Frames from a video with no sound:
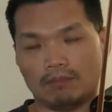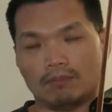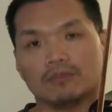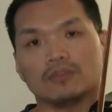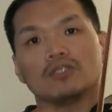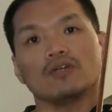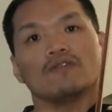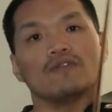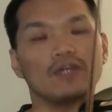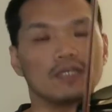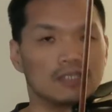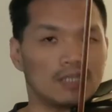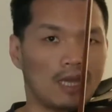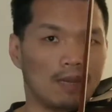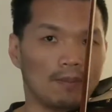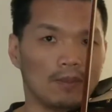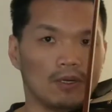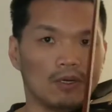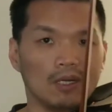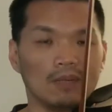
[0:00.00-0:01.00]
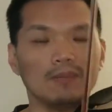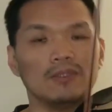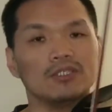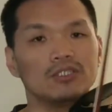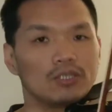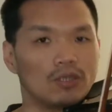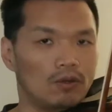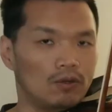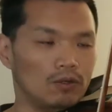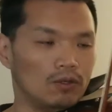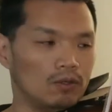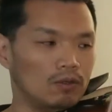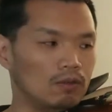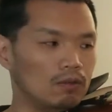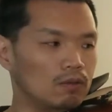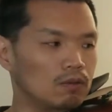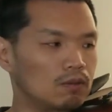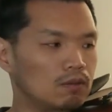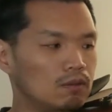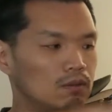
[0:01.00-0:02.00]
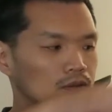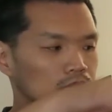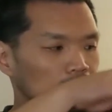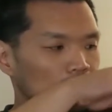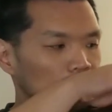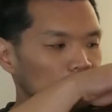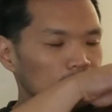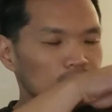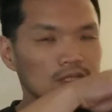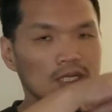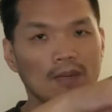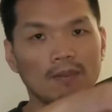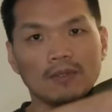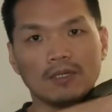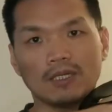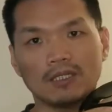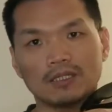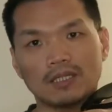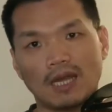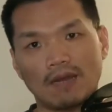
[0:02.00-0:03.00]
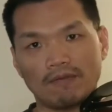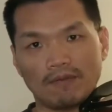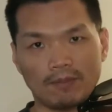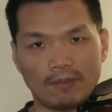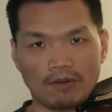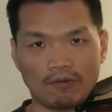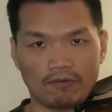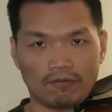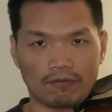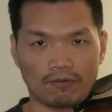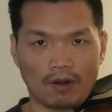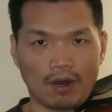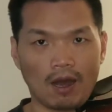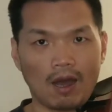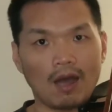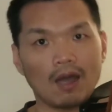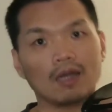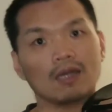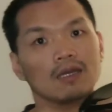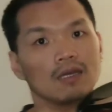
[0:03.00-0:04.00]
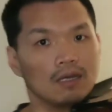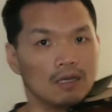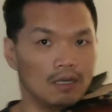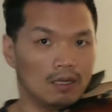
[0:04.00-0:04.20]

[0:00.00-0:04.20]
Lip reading: So for example, let me show you. So I'm gonna start from the frog.